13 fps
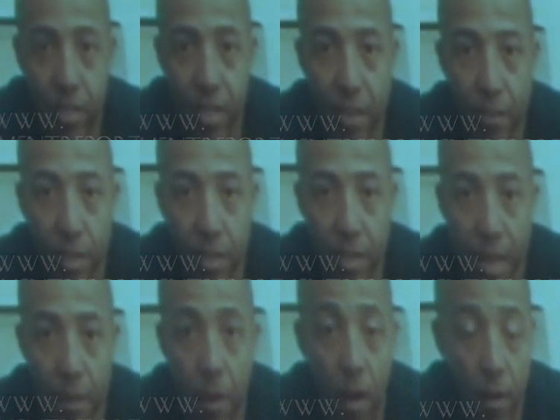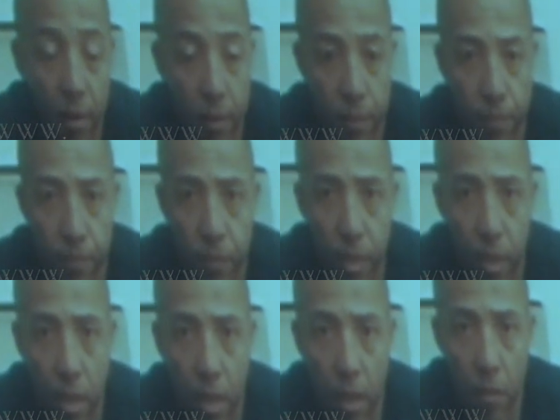seen the same honor,
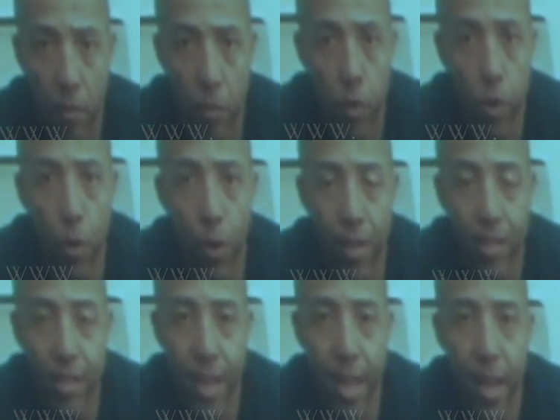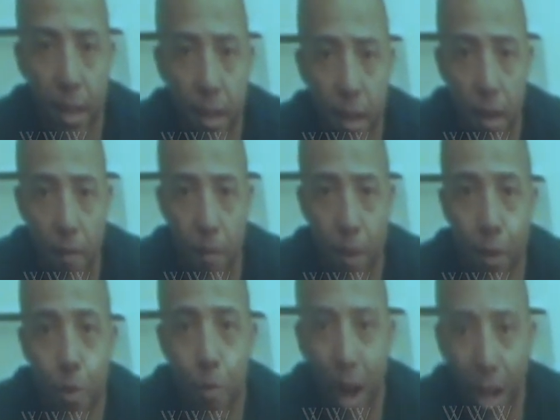Um, you understand uh, a
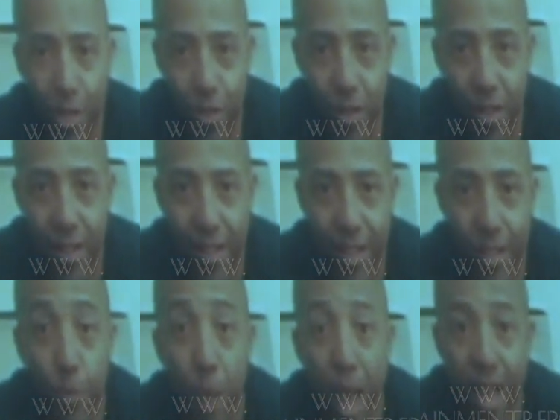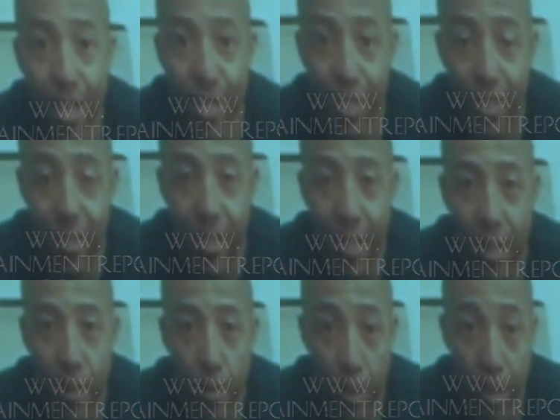new mantra is passion
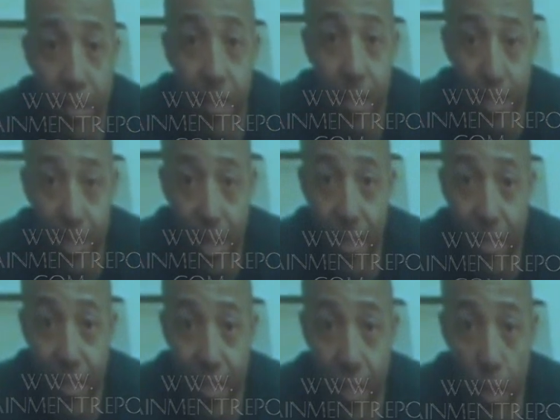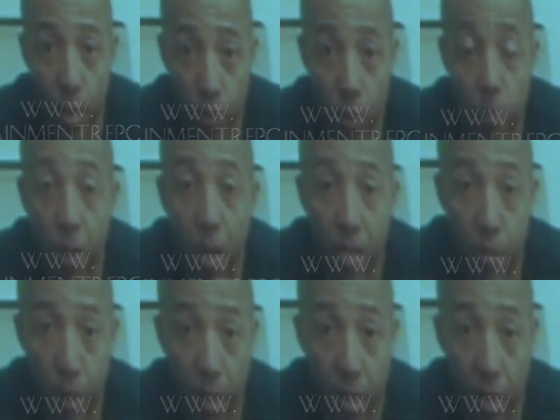plus success equals
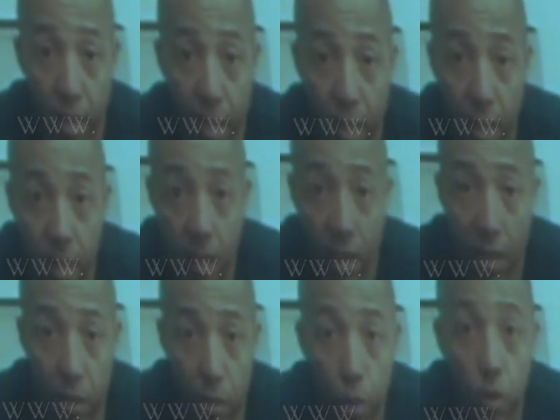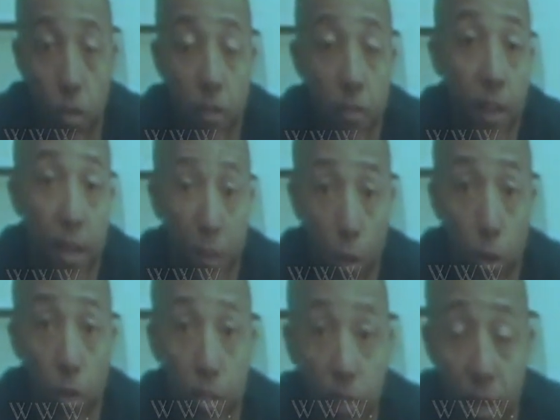responsibility. Uh,
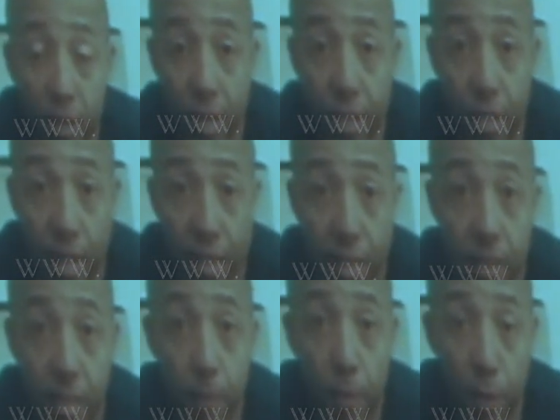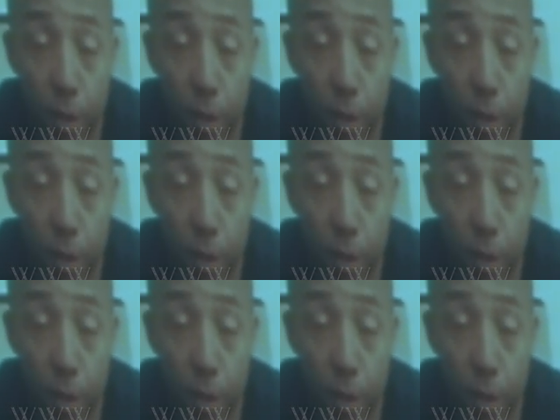Ludacris Foundation is accepting